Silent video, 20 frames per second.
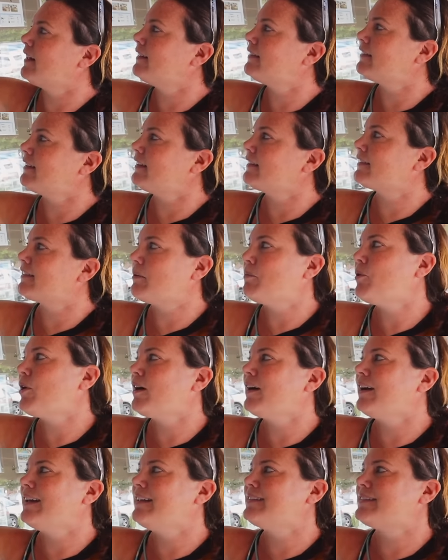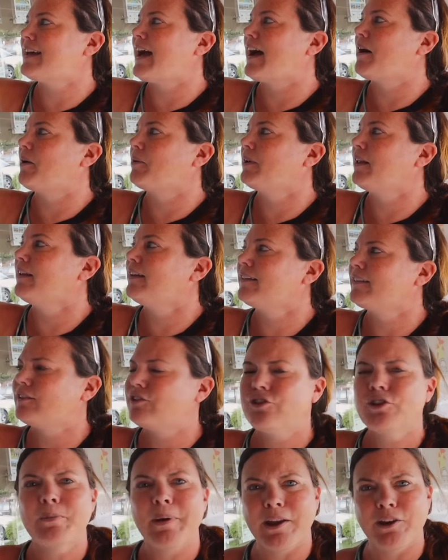It's somewhere in town, and it's a
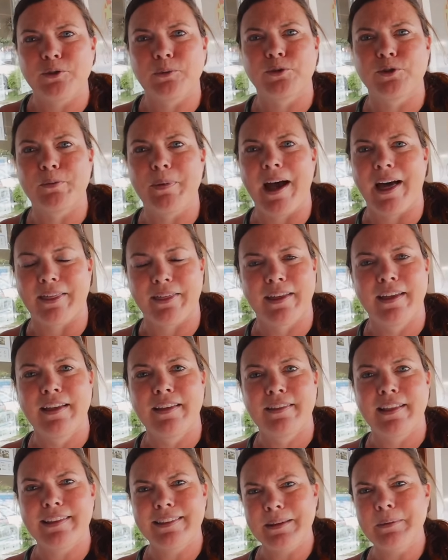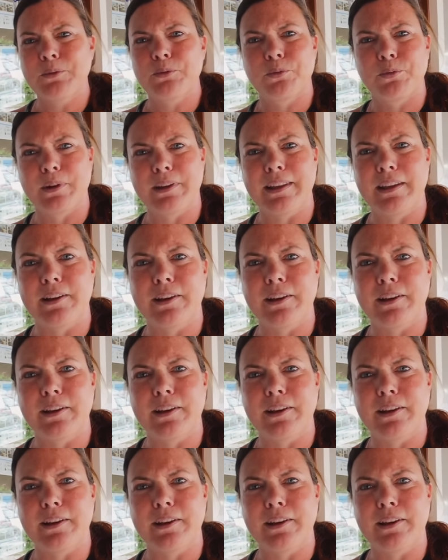two bedroom, two bath. That seems really